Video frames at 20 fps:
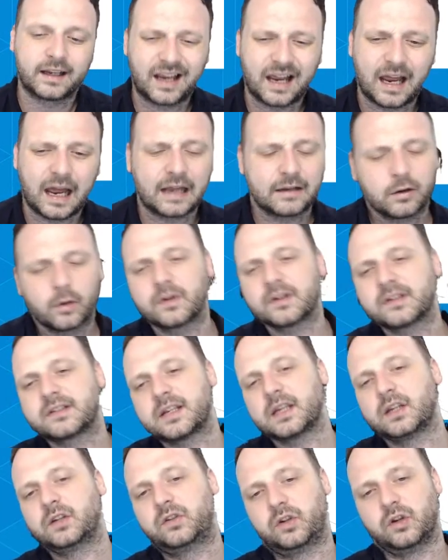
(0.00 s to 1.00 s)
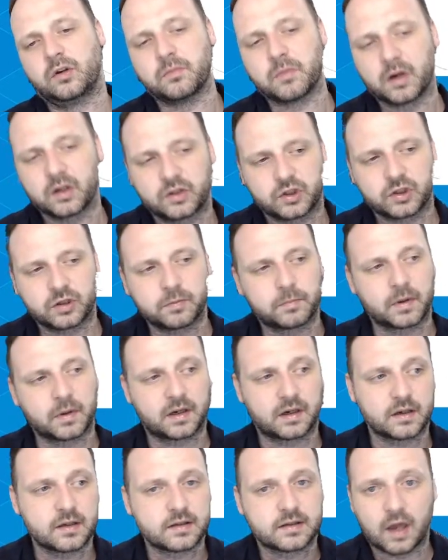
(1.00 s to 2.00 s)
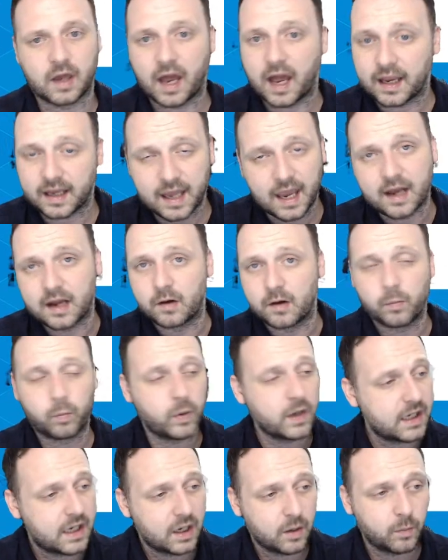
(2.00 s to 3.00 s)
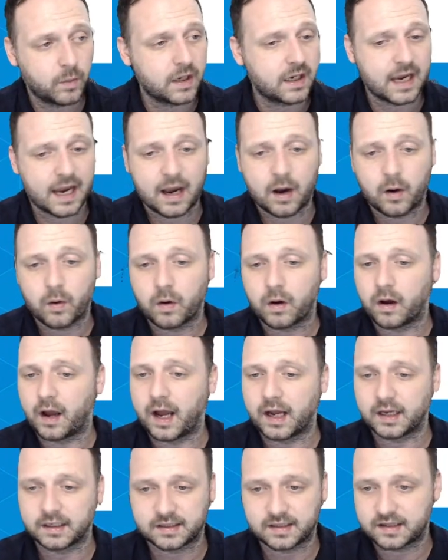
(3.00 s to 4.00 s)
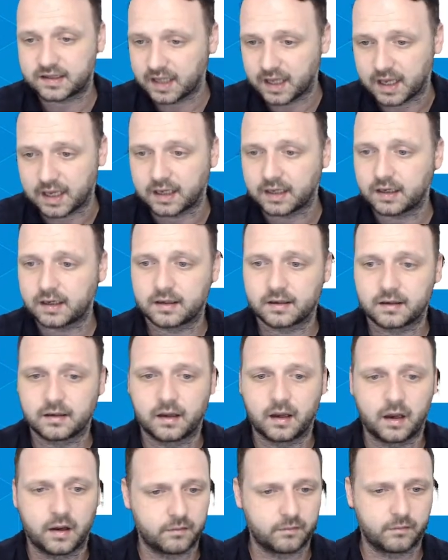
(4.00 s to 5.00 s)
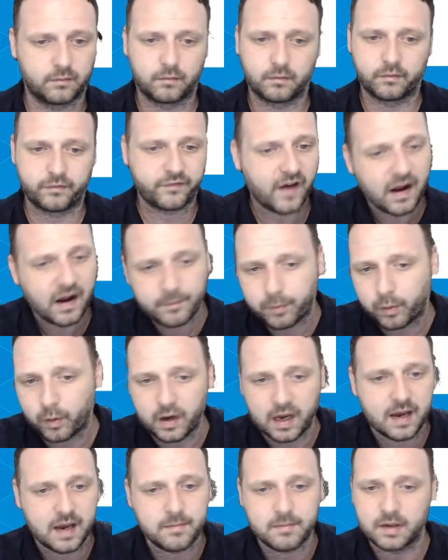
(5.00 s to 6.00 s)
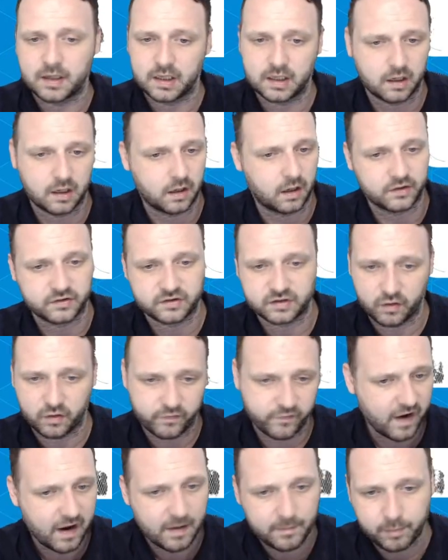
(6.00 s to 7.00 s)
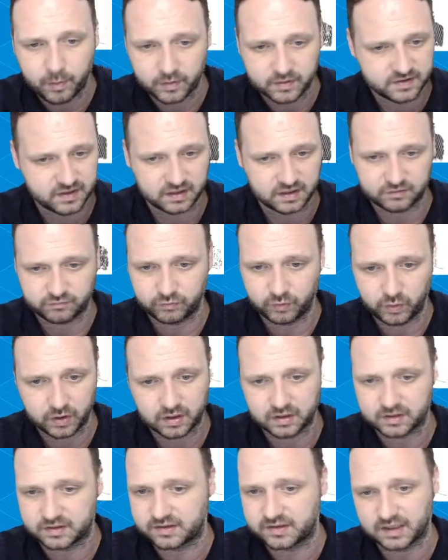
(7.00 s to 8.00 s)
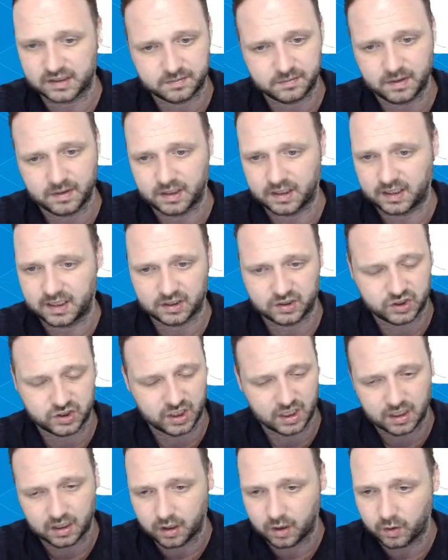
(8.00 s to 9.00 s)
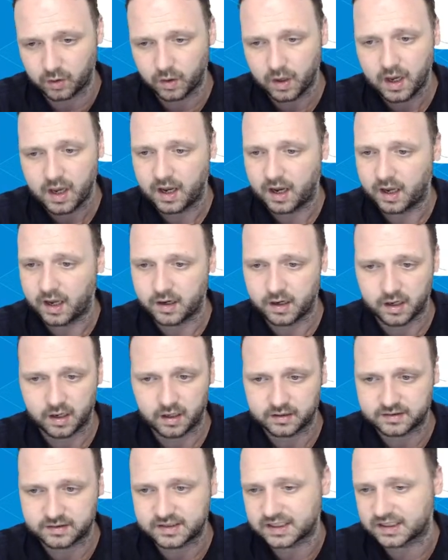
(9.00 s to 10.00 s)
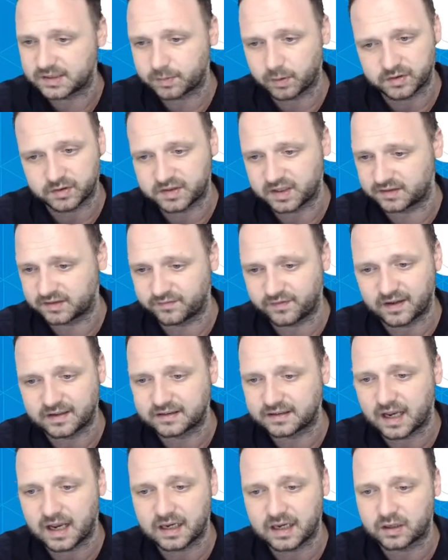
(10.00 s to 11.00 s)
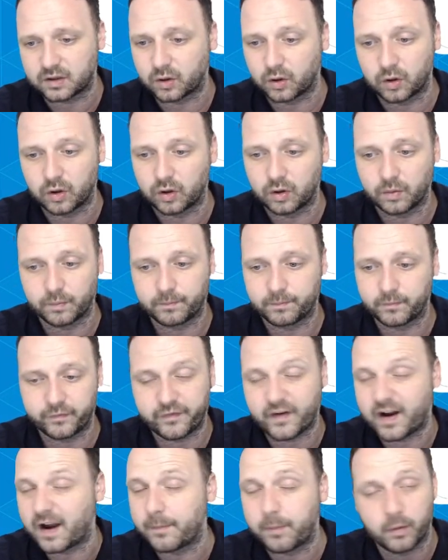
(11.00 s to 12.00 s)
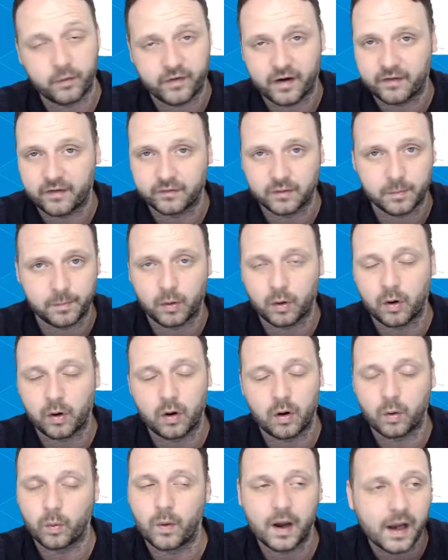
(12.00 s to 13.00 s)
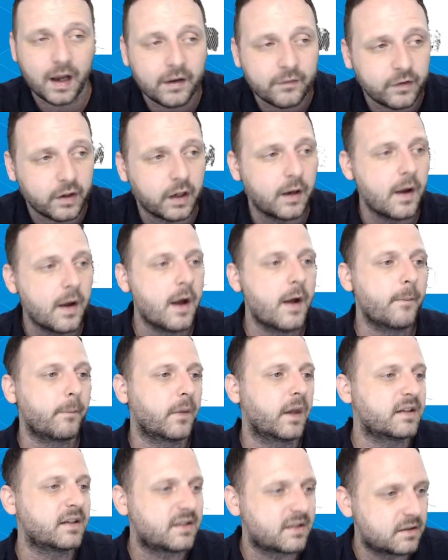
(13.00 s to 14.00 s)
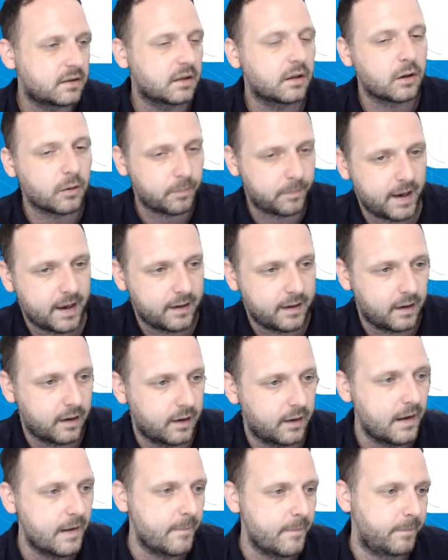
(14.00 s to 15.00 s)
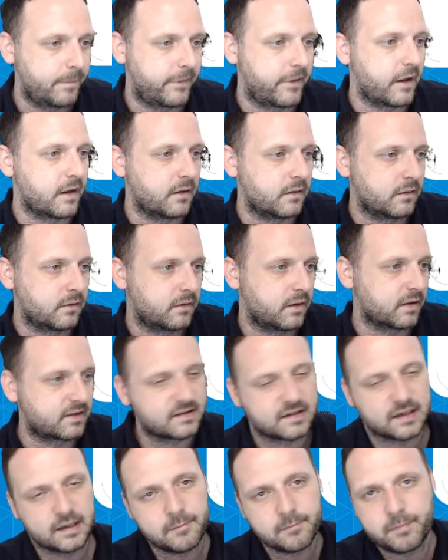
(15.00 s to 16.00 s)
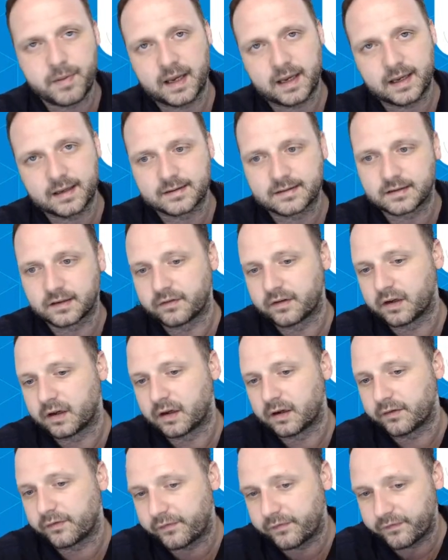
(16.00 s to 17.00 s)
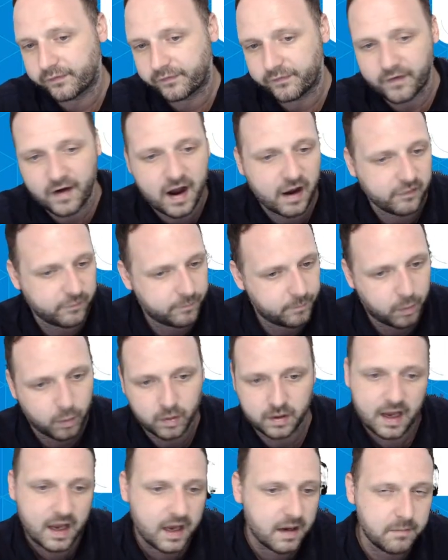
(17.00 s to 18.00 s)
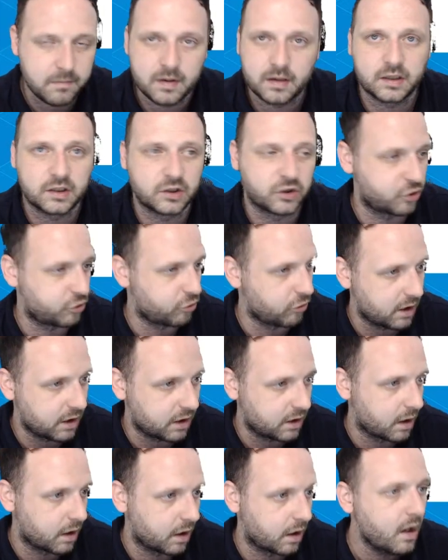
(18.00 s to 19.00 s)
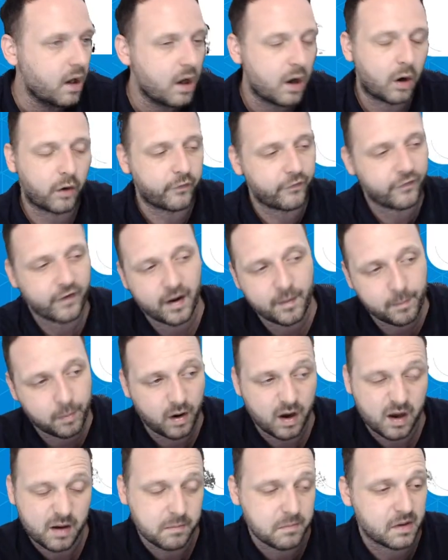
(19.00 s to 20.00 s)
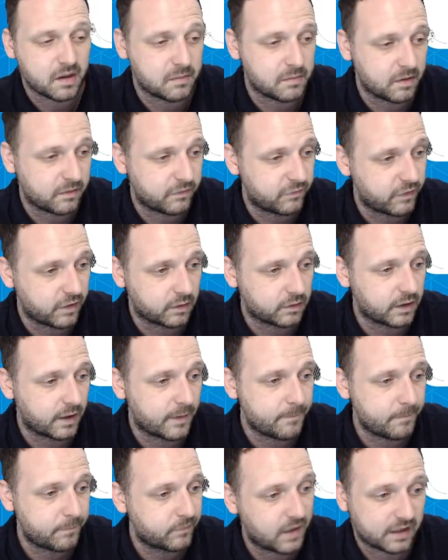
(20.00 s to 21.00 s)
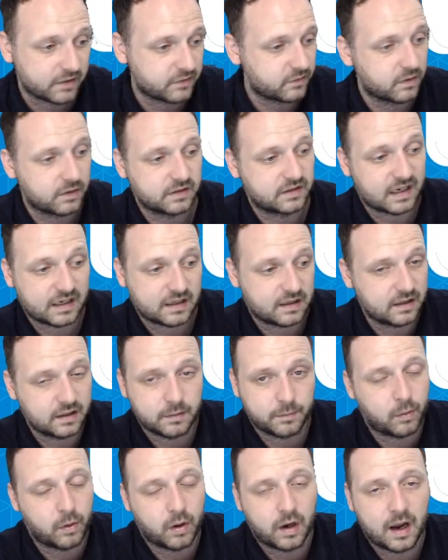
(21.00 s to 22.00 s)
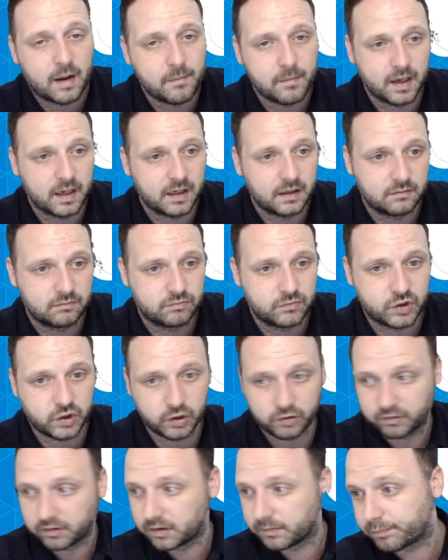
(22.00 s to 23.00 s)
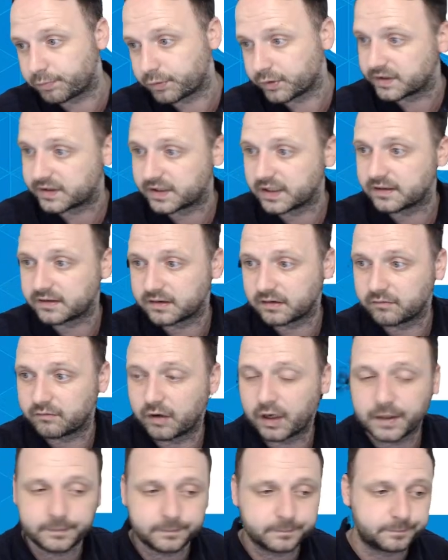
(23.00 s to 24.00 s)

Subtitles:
I don't want to say too much, because, again, week in, week out, I think 5.8 million Alonso, 5.6 Rudiger, 6 million Cancelo, and a 6.6 Van Dijk or 5.5 Laporte or whatever is still better than the slim pickings of a 5.8 million striker or a 5.8 million midfielder. That's exactly the point I made during preseason, right?